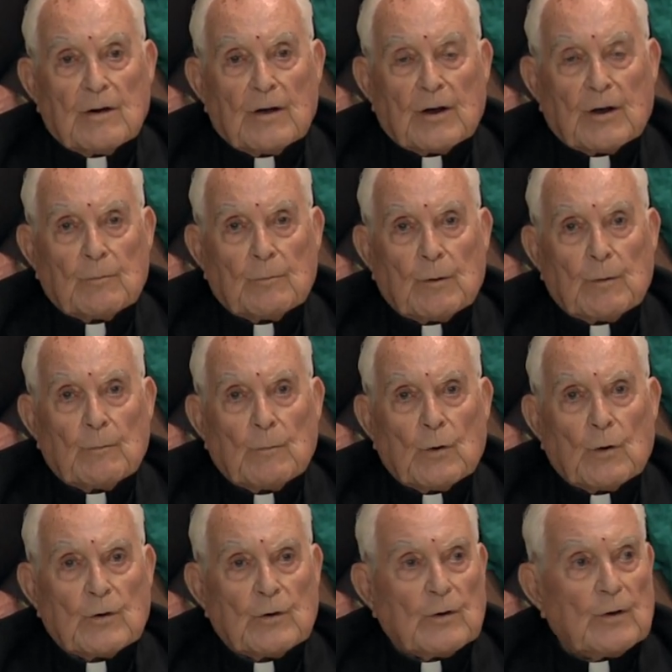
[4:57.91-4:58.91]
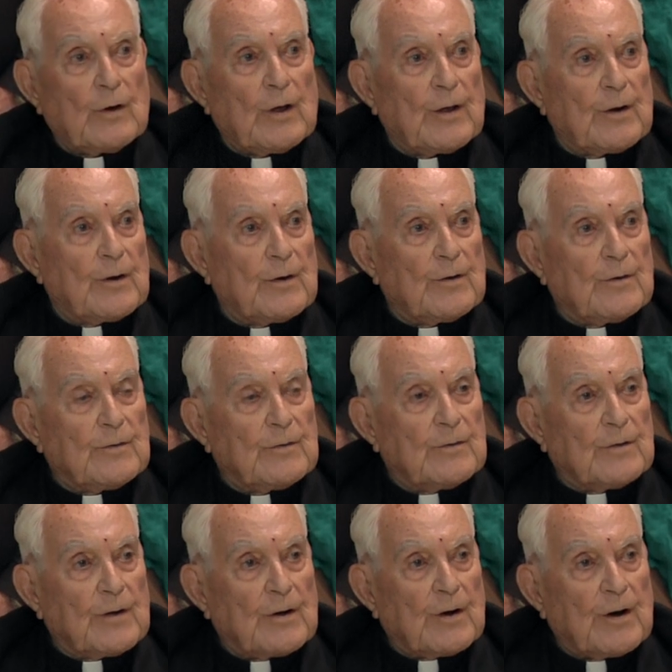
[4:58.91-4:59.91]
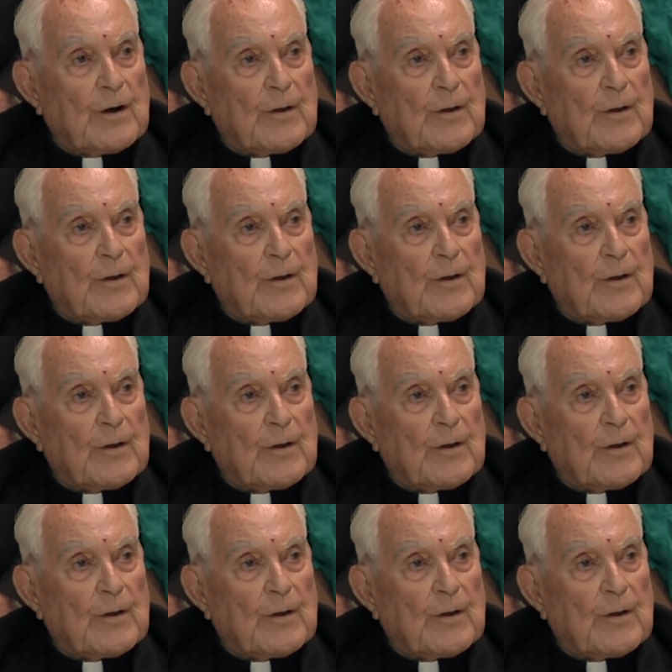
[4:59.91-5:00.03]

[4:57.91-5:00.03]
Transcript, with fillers: I could be more delighted than